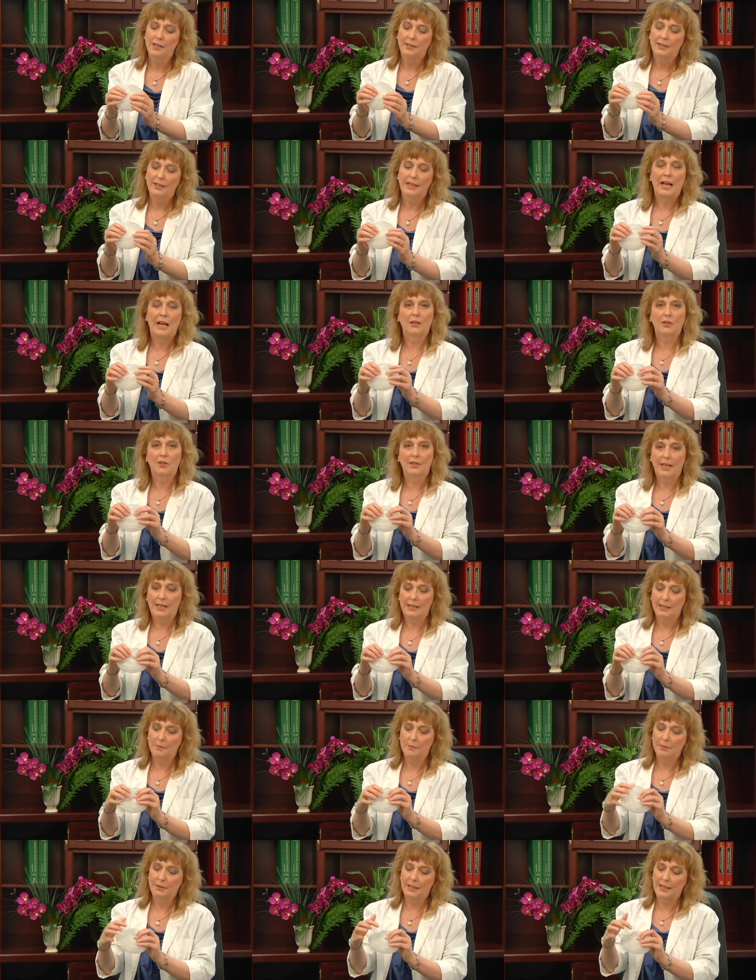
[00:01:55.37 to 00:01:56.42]
The Allergan
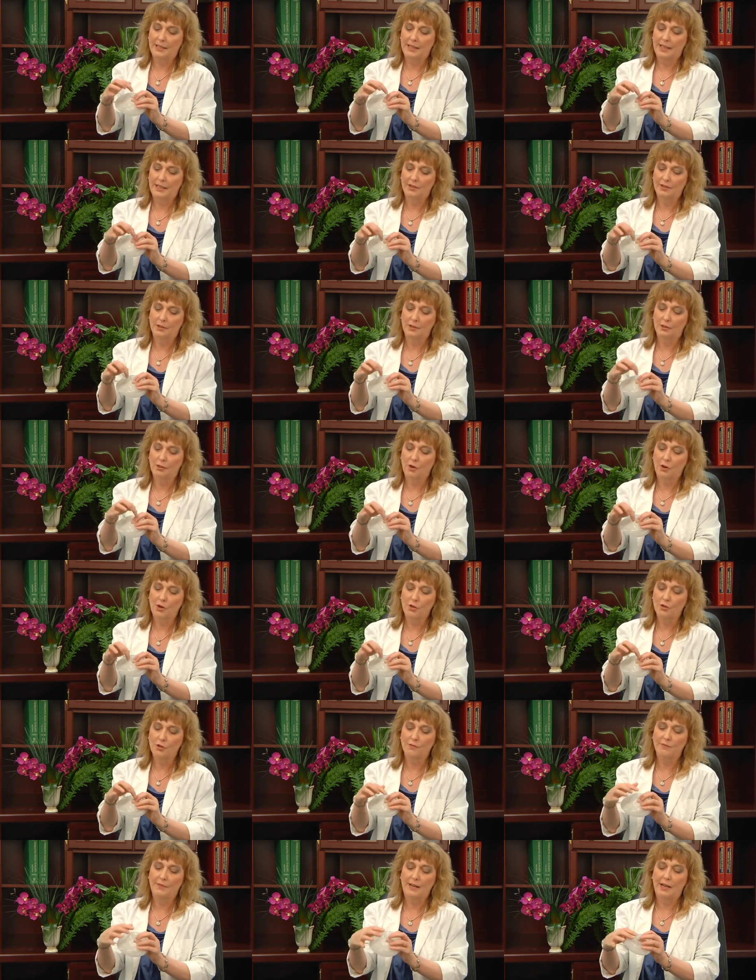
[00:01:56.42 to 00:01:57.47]
implant has a
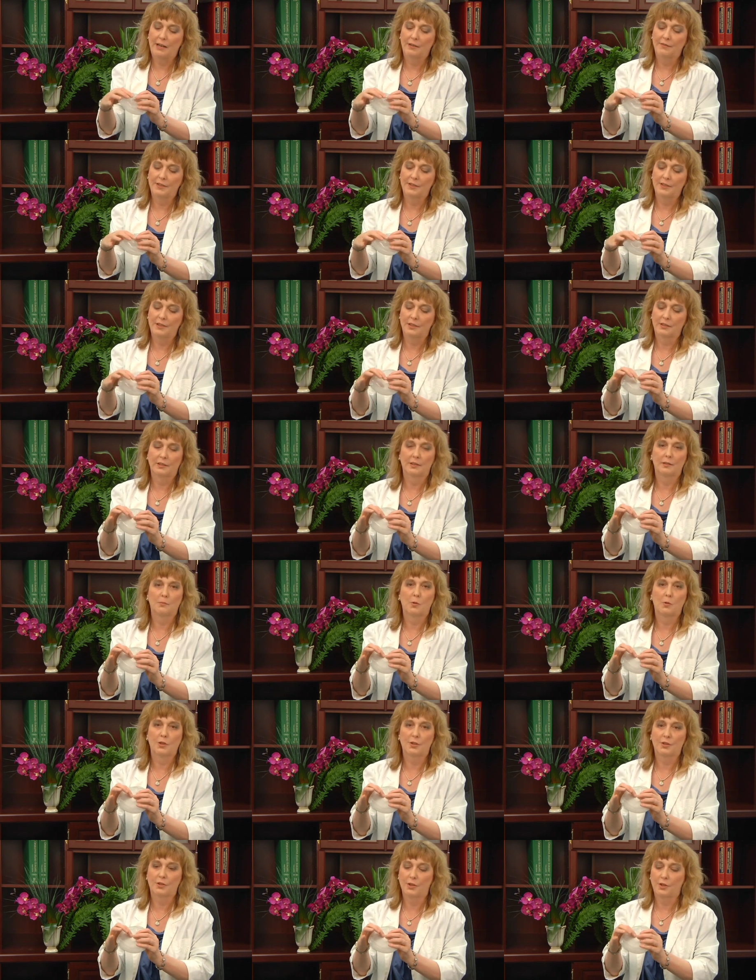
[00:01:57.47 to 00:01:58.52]
larger valve that's a little
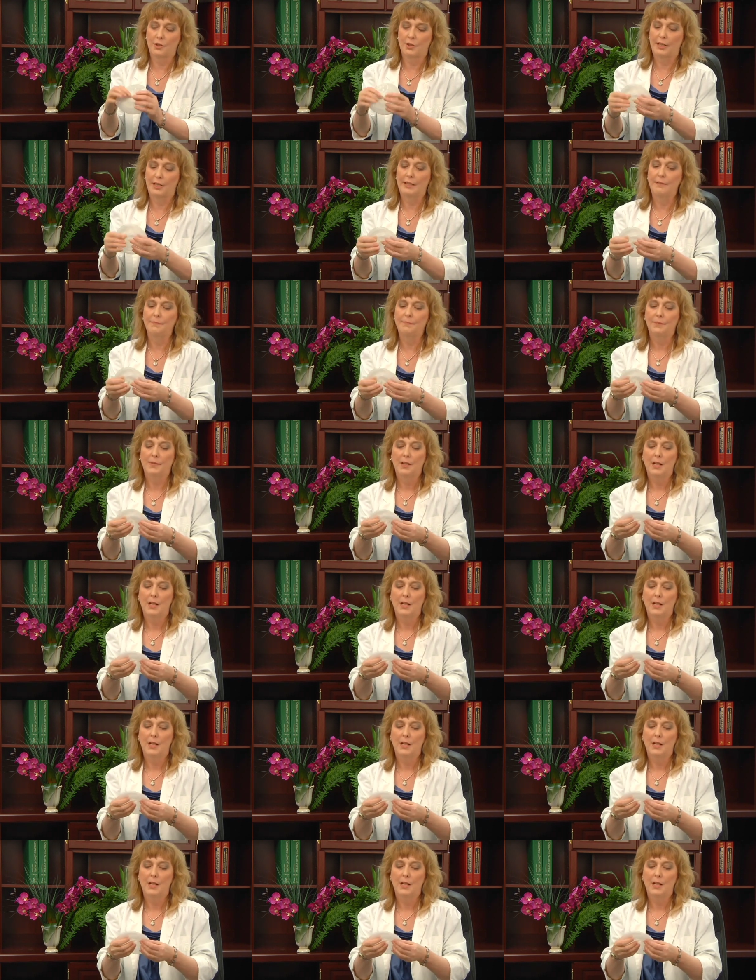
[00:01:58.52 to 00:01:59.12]
more sturdy.